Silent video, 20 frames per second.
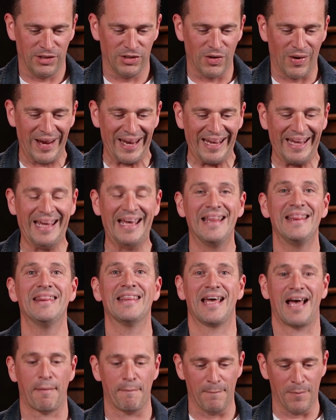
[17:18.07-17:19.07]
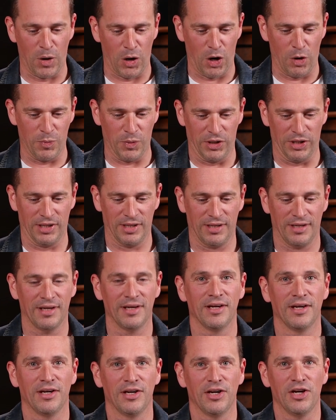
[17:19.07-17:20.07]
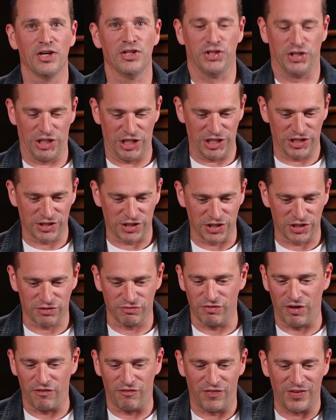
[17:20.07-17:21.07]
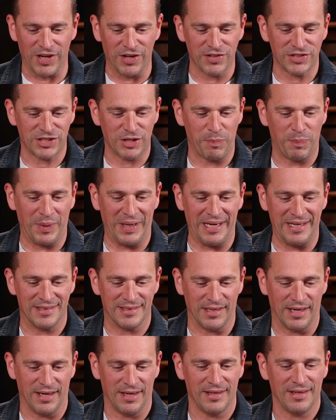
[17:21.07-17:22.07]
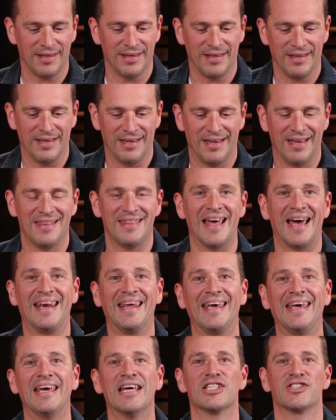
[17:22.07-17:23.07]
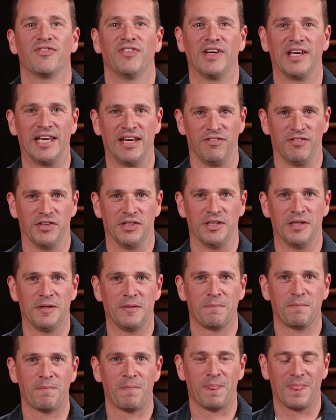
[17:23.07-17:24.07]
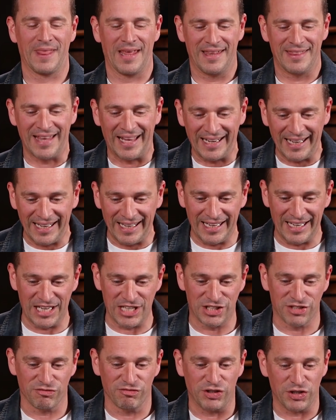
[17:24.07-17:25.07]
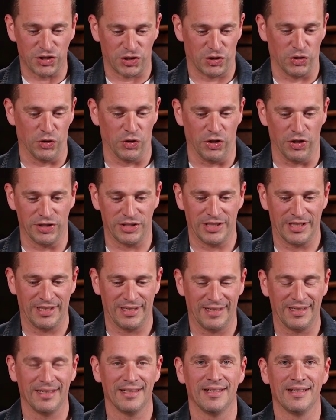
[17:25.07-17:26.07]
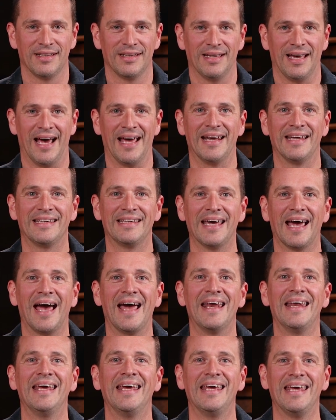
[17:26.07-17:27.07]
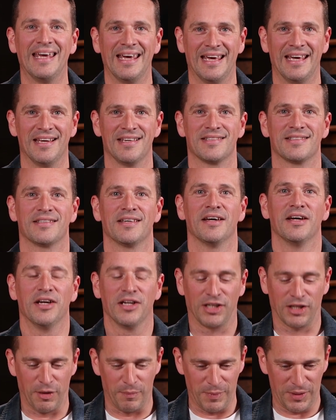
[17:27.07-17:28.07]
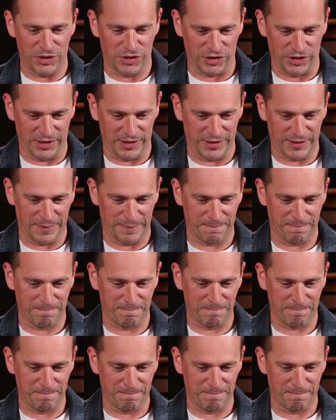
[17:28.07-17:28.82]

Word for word: You know, in that moment, Jesus reveals to Peter that he is forgiven, that he is restored, and again, he is commissioned.